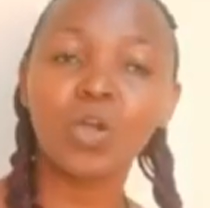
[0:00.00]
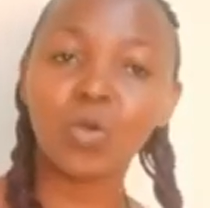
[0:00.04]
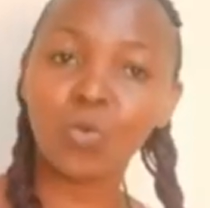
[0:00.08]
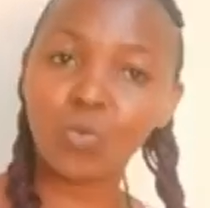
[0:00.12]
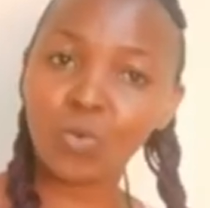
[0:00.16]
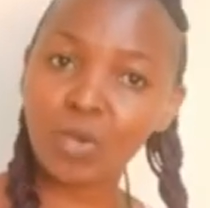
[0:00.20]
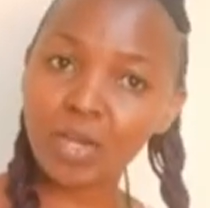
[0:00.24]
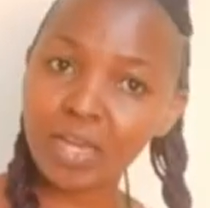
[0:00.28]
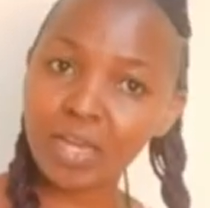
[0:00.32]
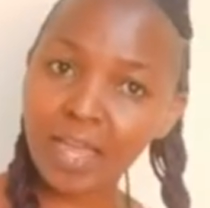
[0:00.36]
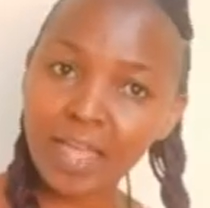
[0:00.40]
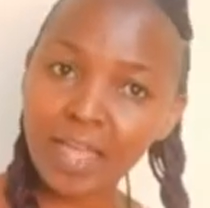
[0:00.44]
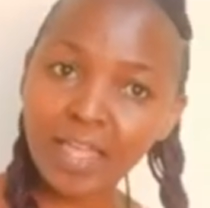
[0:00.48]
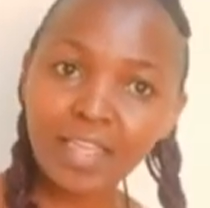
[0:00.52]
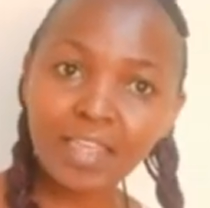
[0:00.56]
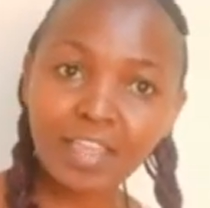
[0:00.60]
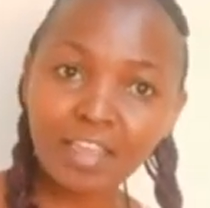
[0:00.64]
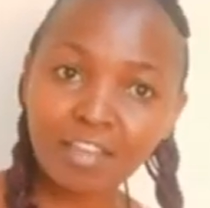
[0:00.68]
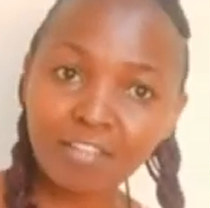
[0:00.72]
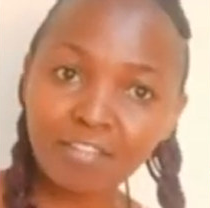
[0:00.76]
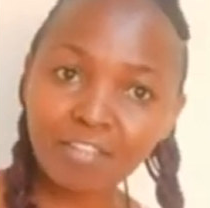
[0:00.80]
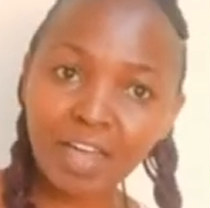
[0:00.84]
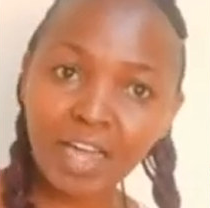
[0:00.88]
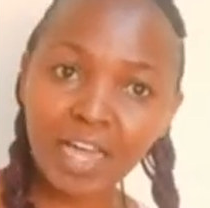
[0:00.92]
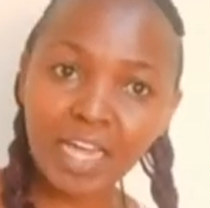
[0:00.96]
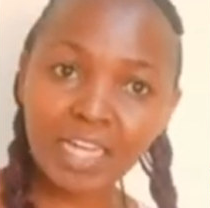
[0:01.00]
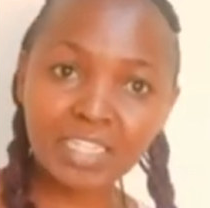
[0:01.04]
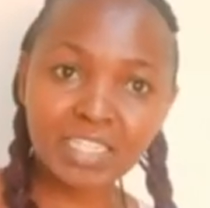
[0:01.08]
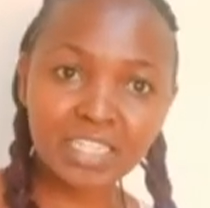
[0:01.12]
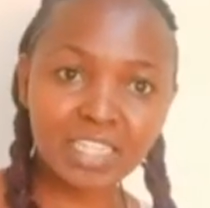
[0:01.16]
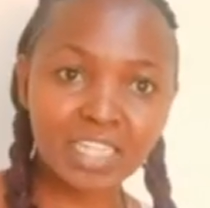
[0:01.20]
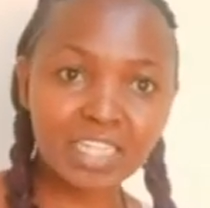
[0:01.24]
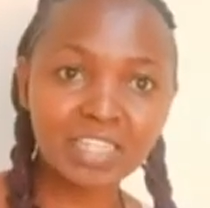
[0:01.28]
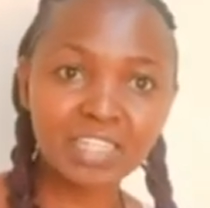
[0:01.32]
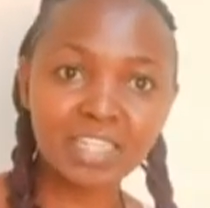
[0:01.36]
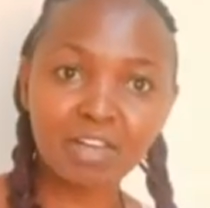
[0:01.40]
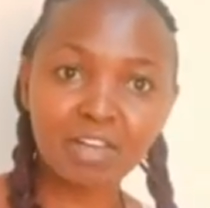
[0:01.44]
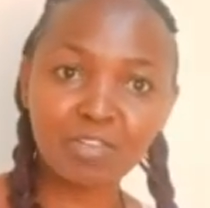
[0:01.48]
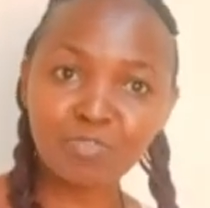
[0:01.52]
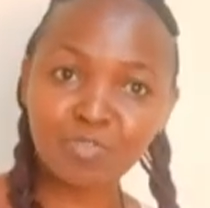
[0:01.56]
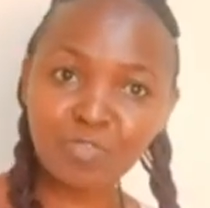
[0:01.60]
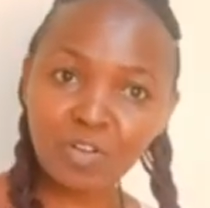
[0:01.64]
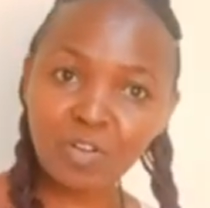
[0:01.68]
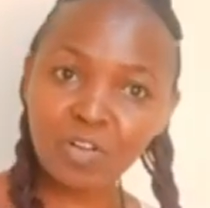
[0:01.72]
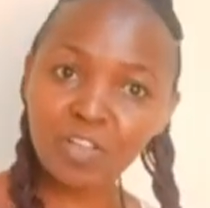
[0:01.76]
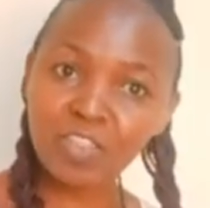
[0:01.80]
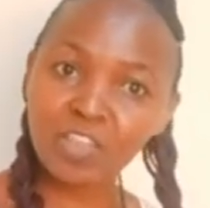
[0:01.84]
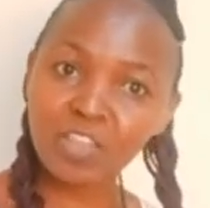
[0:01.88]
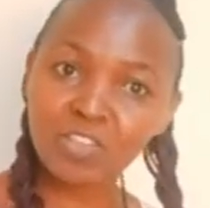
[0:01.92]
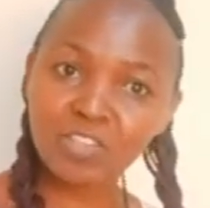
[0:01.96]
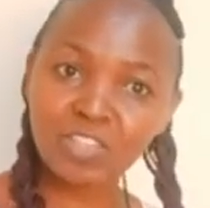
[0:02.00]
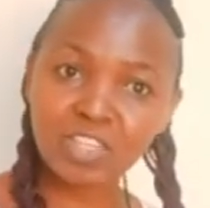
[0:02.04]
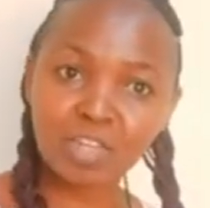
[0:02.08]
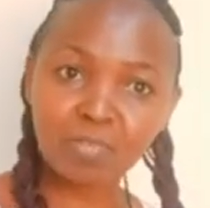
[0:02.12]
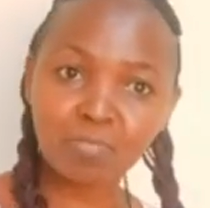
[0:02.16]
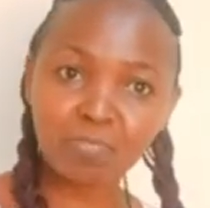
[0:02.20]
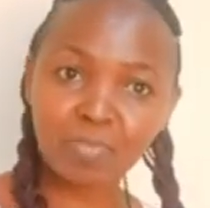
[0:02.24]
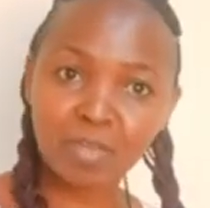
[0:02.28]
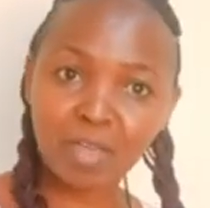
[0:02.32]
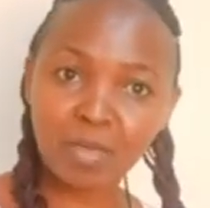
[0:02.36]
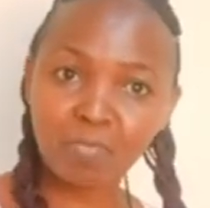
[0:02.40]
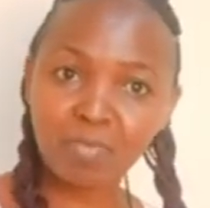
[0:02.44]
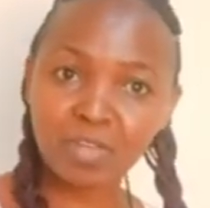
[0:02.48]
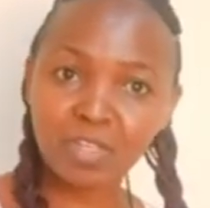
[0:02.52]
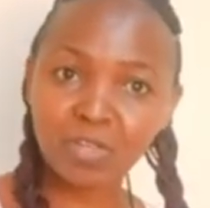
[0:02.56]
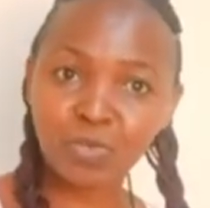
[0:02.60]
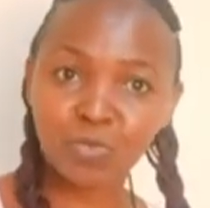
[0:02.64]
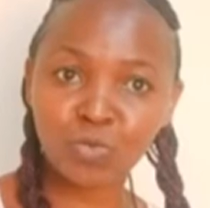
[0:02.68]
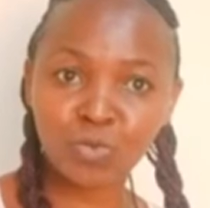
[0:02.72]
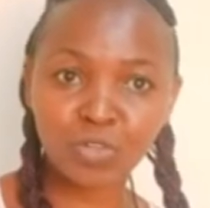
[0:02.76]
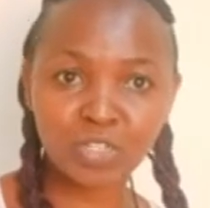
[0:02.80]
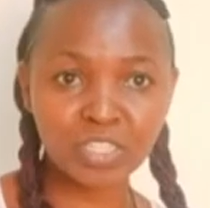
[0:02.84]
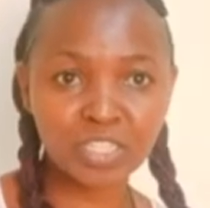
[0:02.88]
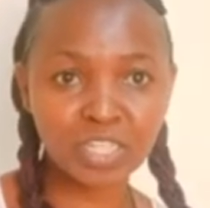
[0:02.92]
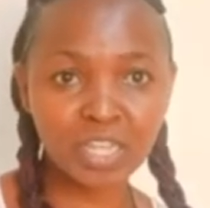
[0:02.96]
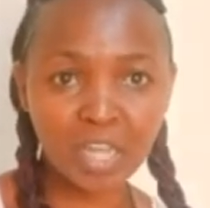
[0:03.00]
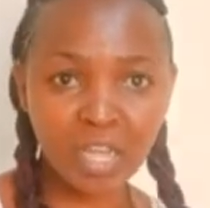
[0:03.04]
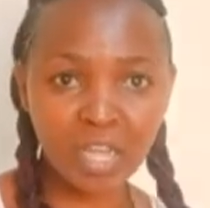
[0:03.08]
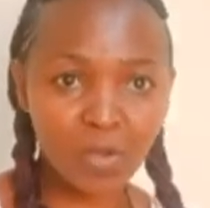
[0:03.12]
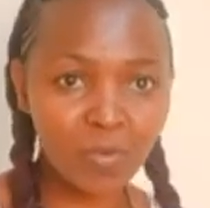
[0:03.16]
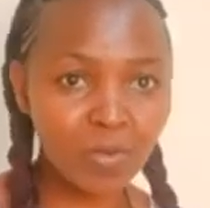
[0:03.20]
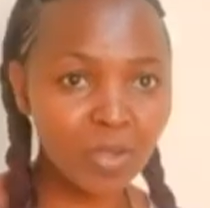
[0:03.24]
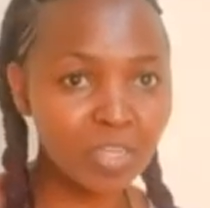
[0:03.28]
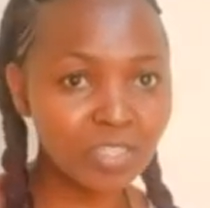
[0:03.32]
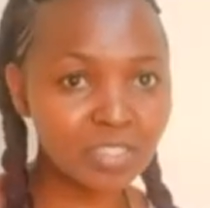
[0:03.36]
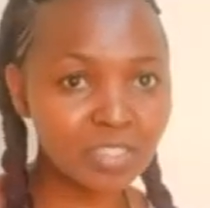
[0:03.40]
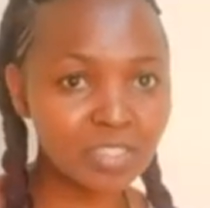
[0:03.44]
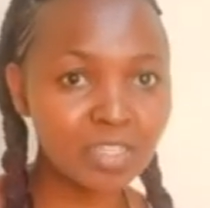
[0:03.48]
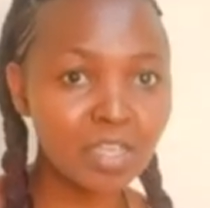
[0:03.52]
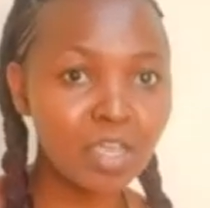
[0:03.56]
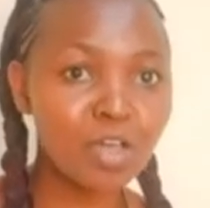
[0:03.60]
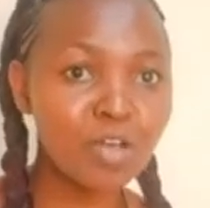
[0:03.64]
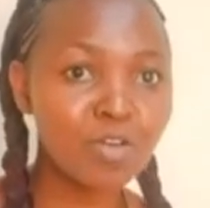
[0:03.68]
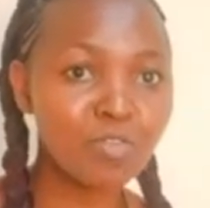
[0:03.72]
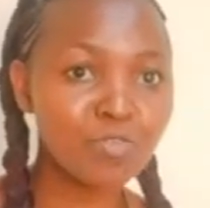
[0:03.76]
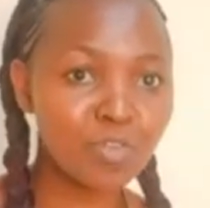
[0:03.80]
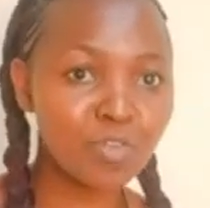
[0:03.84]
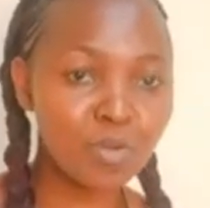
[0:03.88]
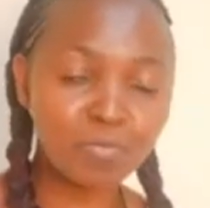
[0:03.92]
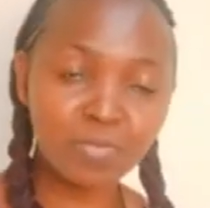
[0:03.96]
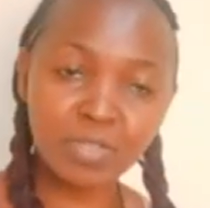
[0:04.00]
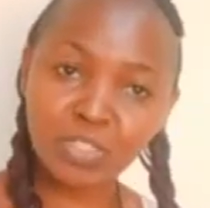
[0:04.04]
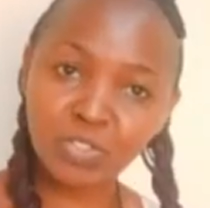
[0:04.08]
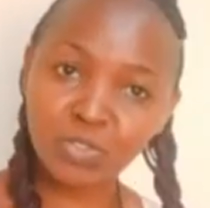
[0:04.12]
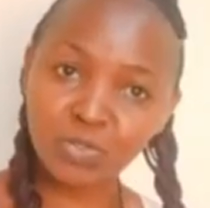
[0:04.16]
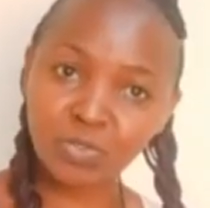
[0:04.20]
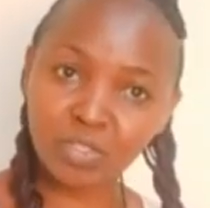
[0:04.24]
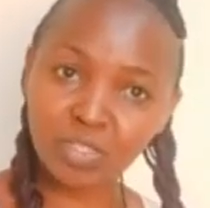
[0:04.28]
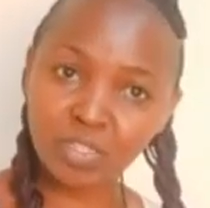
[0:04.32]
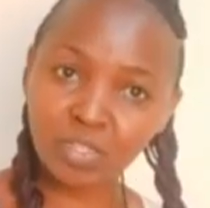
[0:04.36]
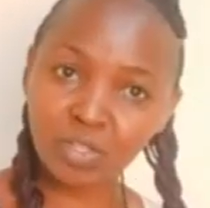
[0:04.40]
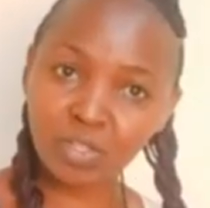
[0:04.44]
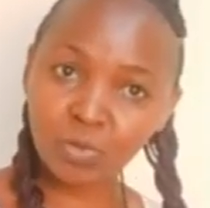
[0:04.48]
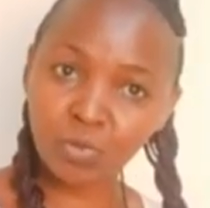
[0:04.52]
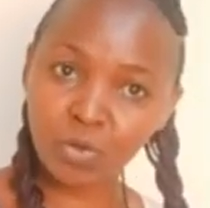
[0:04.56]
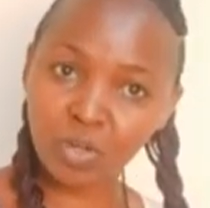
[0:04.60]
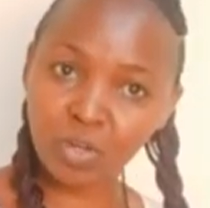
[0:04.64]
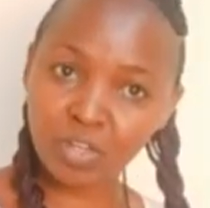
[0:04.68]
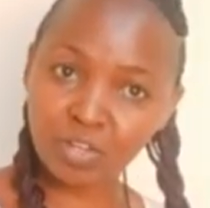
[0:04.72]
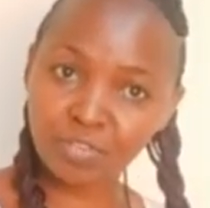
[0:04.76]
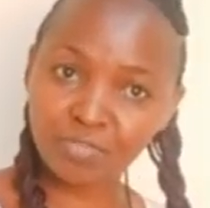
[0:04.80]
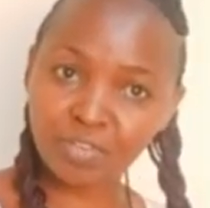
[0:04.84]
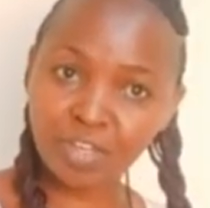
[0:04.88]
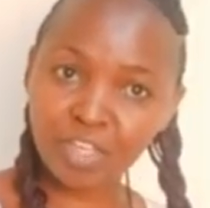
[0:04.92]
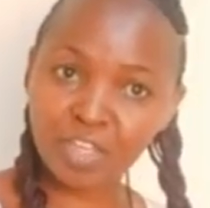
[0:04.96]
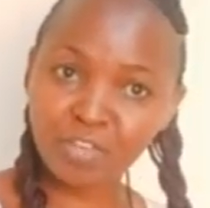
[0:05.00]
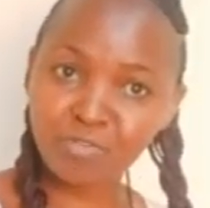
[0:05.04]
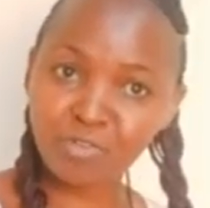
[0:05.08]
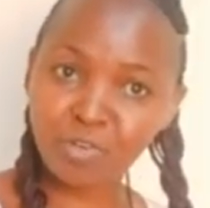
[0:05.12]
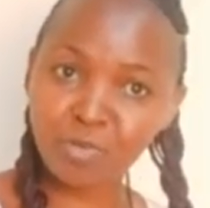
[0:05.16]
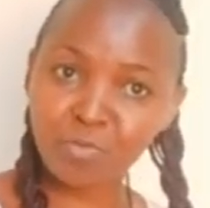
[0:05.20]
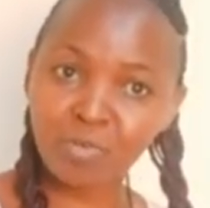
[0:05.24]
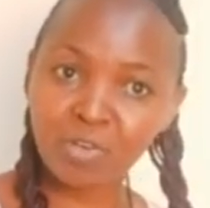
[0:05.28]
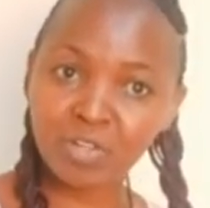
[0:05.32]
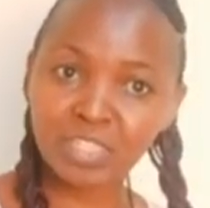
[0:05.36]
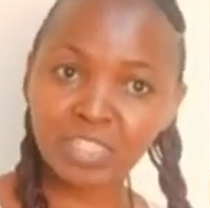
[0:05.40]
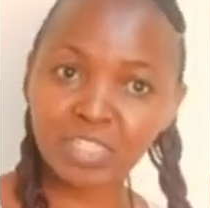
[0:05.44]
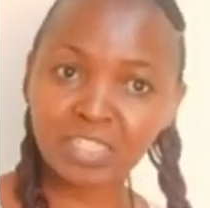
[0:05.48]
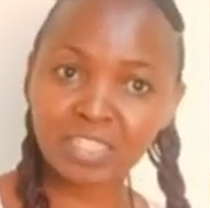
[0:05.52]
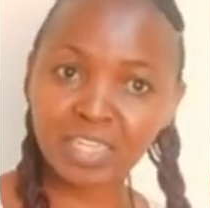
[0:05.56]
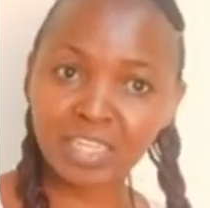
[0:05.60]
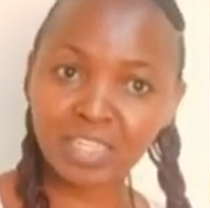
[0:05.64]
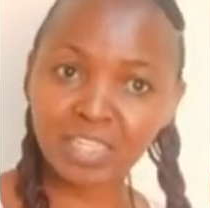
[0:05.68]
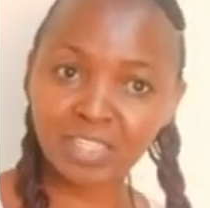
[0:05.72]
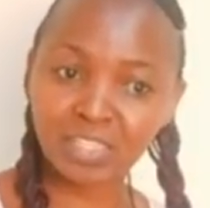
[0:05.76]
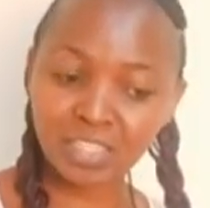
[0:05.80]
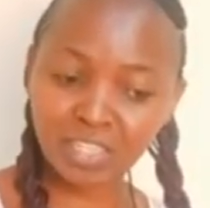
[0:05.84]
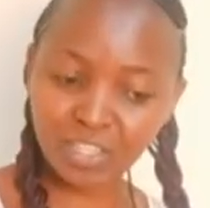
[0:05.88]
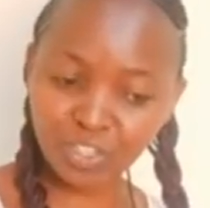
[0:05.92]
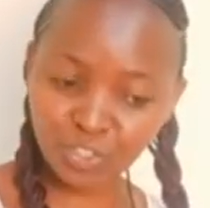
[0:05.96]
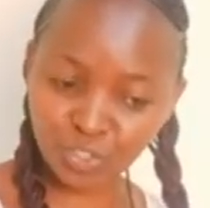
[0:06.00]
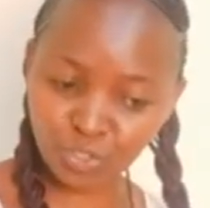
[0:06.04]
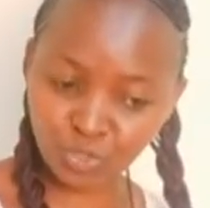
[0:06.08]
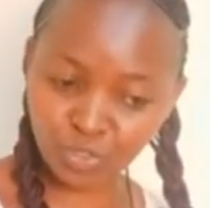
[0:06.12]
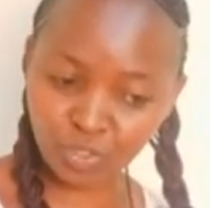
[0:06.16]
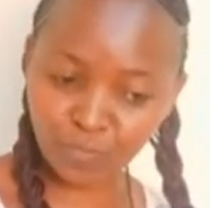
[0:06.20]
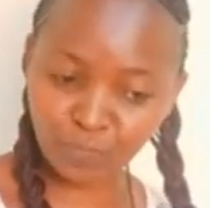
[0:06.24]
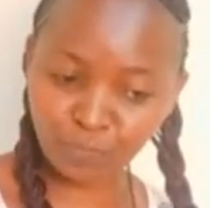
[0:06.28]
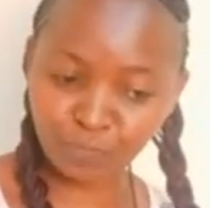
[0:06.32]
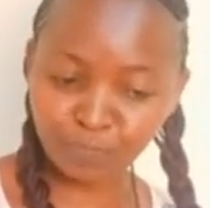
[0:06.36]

Will I ever attain the 4,000 public watch hours for me to qualify for monetization?